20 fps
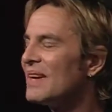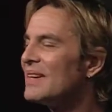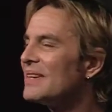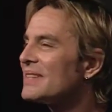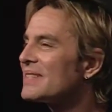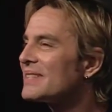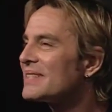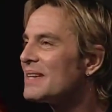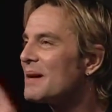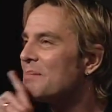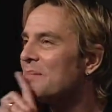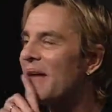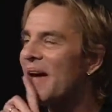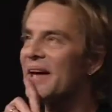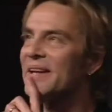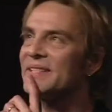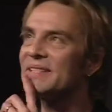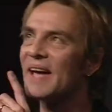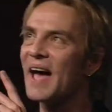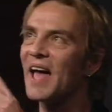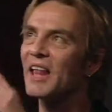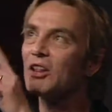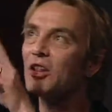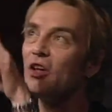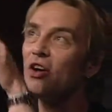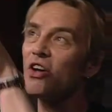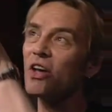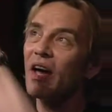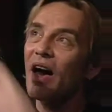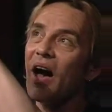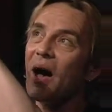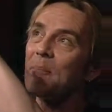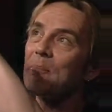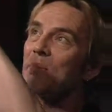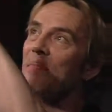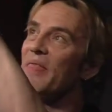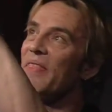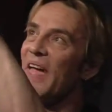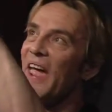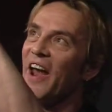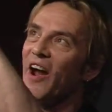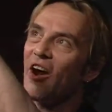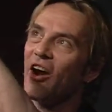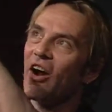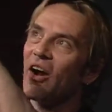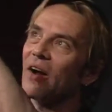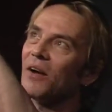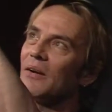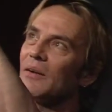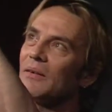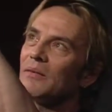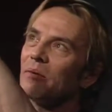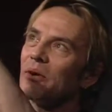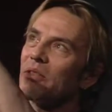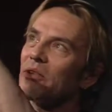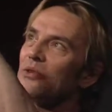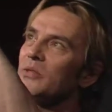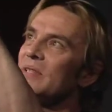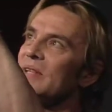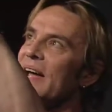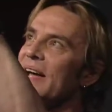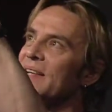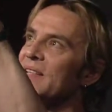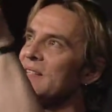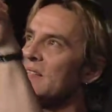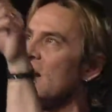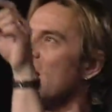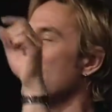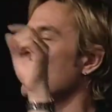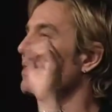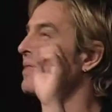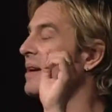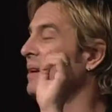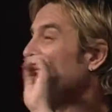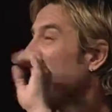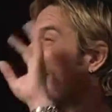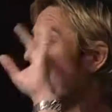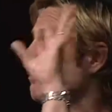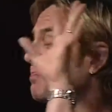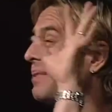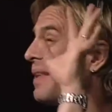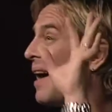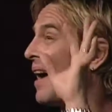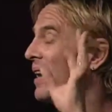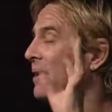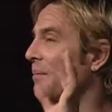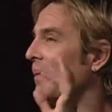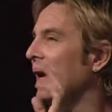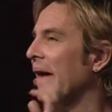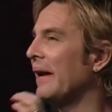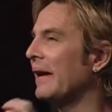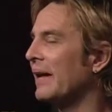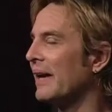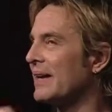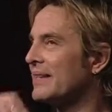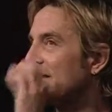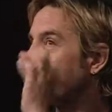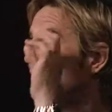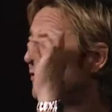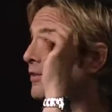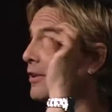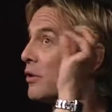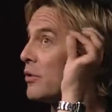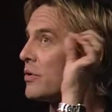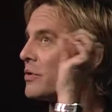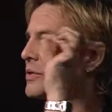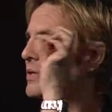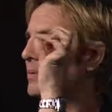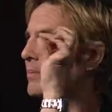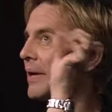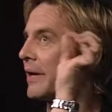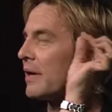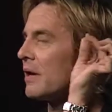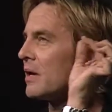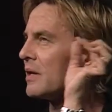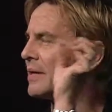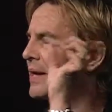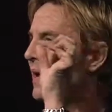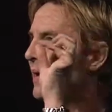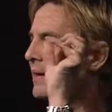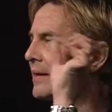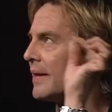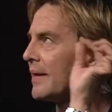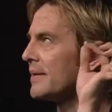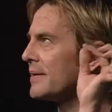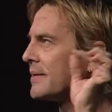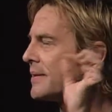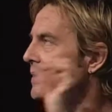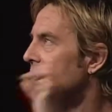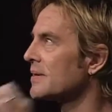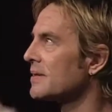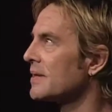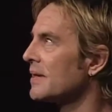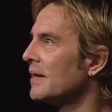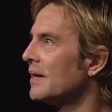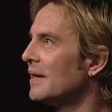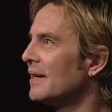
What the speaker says: Some nights, I look up there where those lights are that kind of blind me, and I see floaters in my contact lenses.